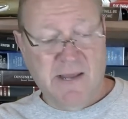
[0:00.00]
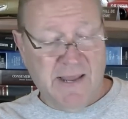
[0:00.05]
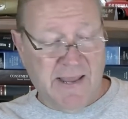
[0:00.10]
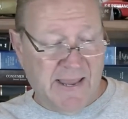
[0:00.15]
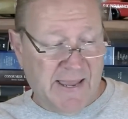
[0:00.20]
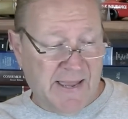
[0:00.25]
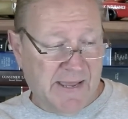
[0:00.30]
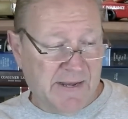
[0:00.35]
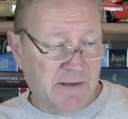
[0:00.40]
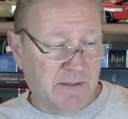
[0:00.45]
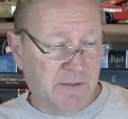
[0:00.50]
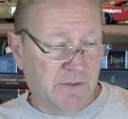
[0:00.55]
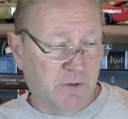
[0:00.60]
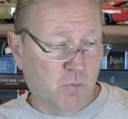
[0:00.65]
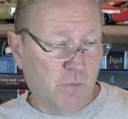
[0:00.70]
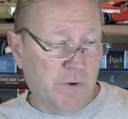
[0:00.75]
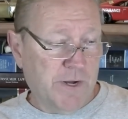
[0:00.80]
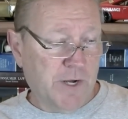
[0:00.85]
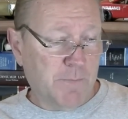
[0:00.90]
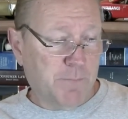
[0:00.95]
And
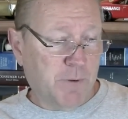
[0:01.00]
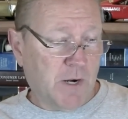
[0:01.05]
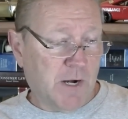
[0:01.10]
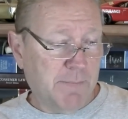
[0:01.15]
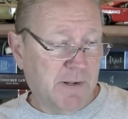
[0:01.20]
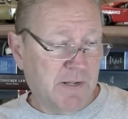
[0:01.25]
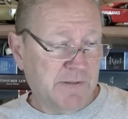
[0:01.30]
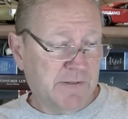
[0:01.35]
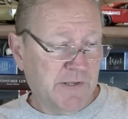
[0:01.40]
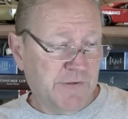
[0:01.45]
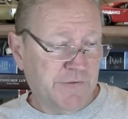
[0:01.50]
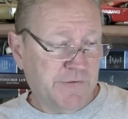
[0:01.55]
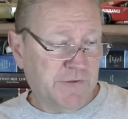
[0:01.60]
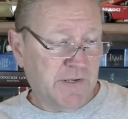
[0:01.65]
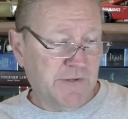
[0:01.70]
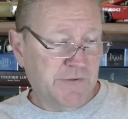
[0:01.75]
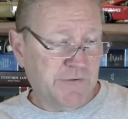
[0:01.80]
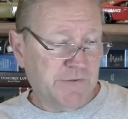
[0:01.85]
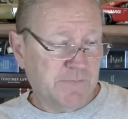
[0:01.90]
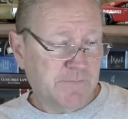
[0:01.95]
the weird part about this
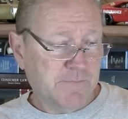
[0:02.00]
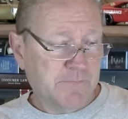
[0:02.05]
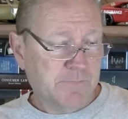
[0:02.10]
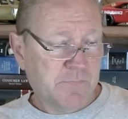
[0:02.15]
is